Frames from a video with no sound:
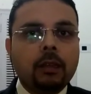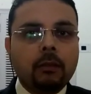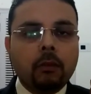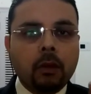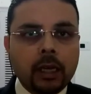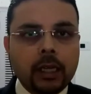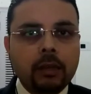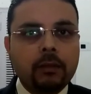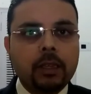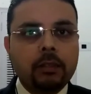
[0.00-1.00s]

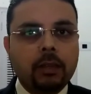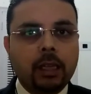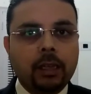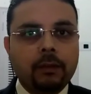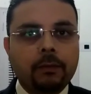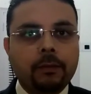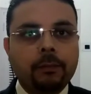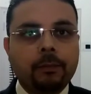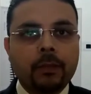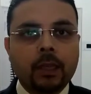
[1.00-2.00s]
Whatever you have.
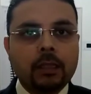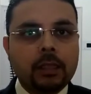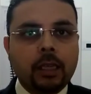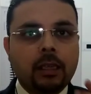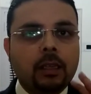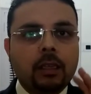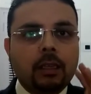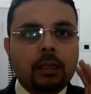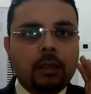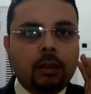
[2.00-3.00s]
See,
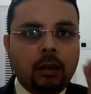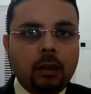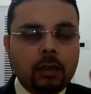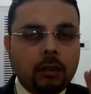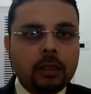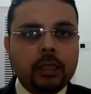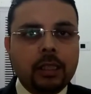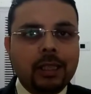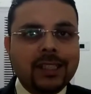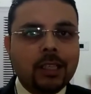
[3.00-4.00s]
God or the
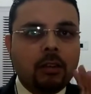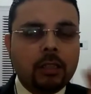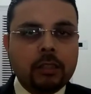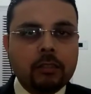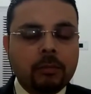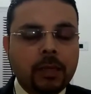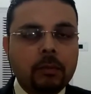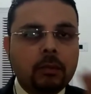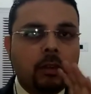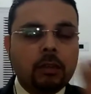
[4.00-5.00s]
nature or that
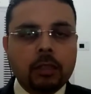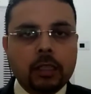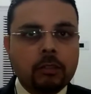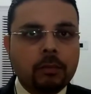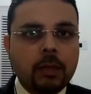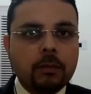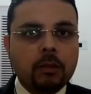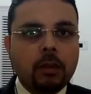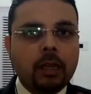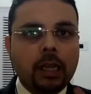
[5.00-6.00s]
Supreme Thought or that Supreme
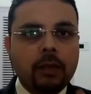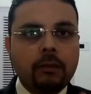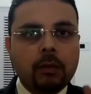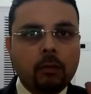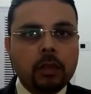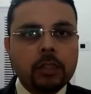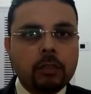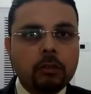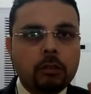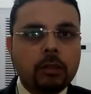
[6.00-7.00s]
Soul never wants
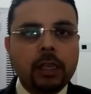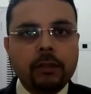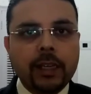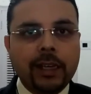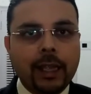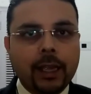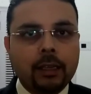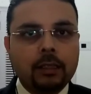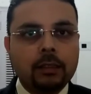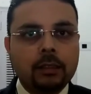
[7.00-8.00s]
you to live in
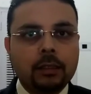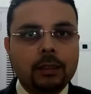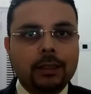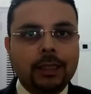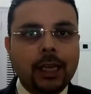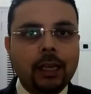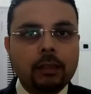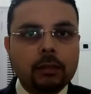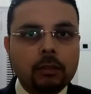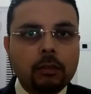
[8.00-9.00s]
lack.
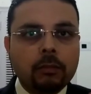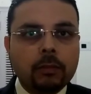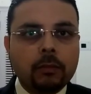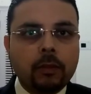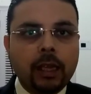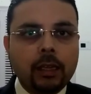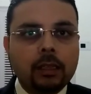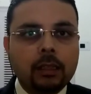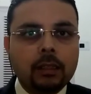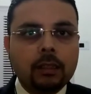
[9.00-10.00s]
That, you know why?
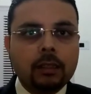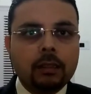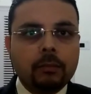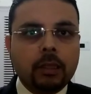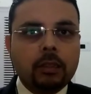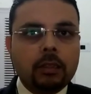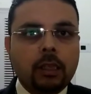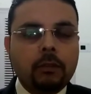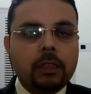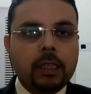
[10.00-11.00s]
Because
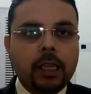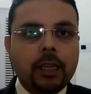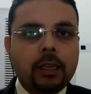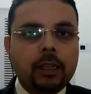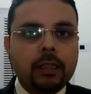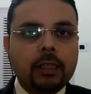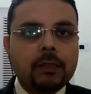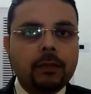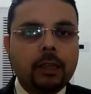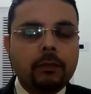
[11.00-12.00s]
if you take it in
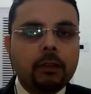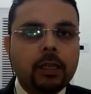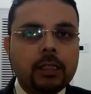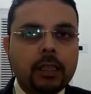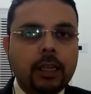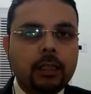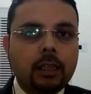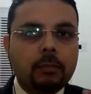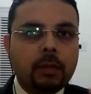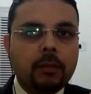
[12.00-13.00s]
this way, if you understand
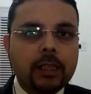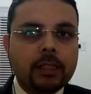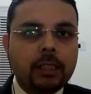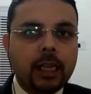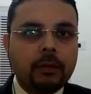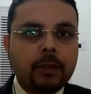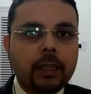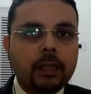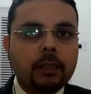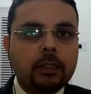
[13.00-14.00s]
that premise in that
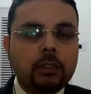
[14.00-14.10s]
way,